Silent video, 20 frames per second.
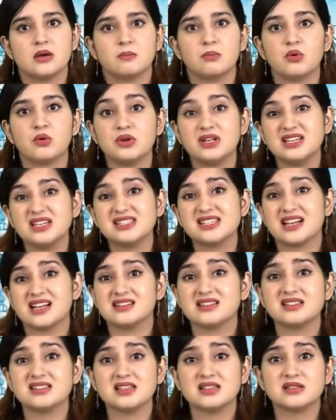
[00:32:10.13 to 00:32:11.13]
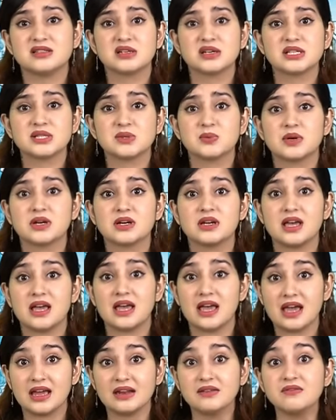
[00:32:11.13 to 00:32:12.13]
Bholi's elder sisters were
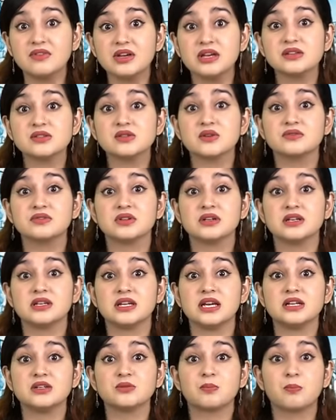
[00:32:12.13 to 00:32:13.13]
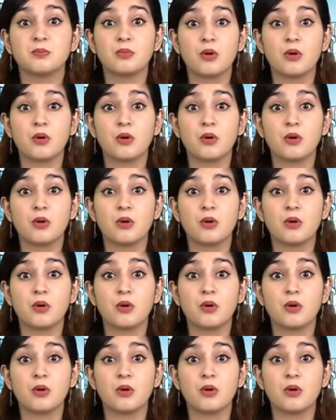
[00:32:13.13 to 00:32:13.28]
envious of the great